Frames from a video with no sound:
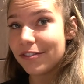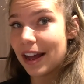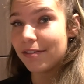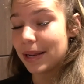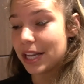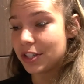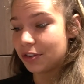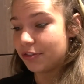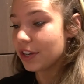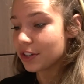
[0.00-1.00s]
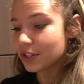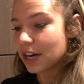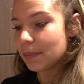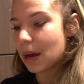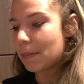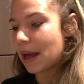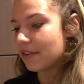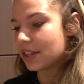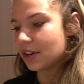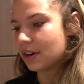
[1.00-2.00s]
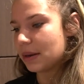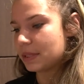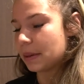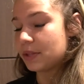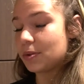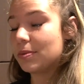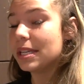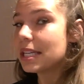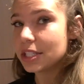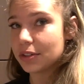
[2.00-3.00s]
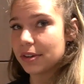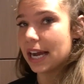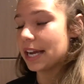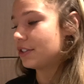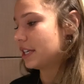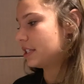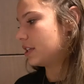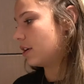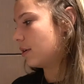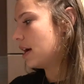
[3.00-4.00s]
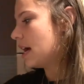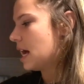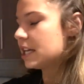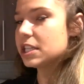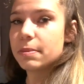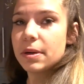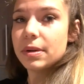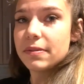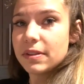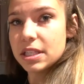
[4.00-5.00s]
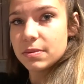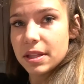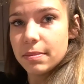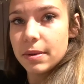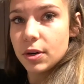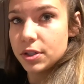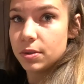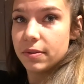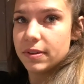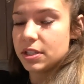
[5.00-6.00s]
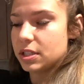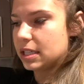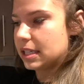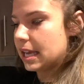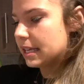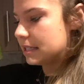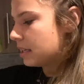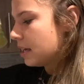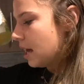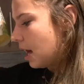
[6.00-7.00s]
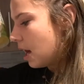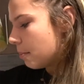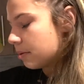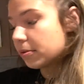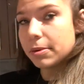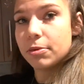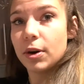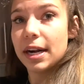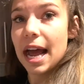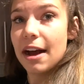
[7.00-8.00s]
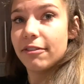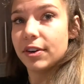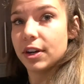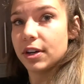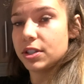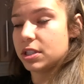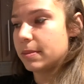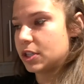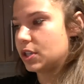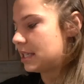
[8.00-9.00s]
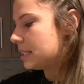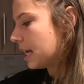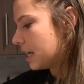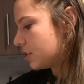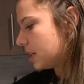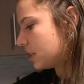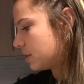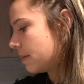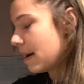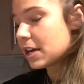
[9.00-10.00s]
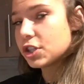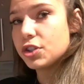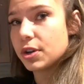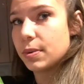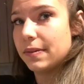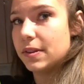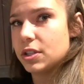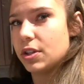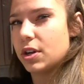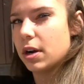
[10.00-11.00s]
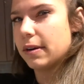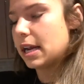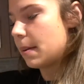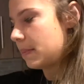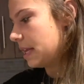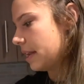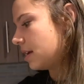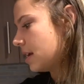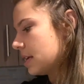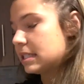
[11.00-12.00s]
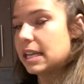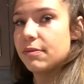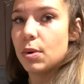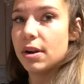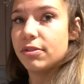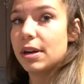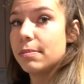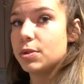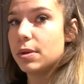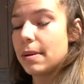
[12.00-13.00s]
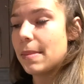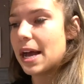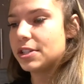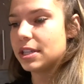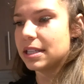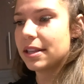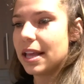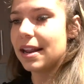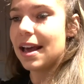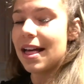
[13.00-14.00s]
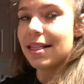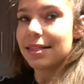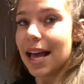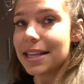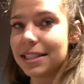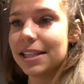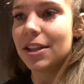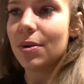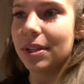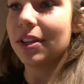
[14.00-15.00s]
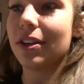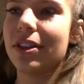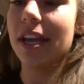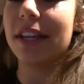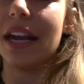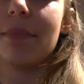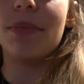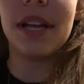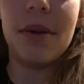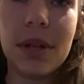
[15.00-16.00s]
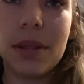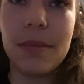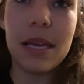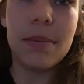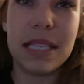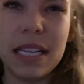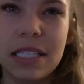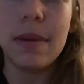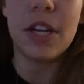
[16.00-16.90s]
in 5 minutes, your fingers cramp up, everything cramps up, and you need to rehydrate. So I just bring one of these with me, or two of these just in case, for before and after, just to make sure I stay hydrated. So I might actually drink one of these on the car ride up and then save one for in between my matches. And then lastly, the only other thing that I'm bringing with me besides some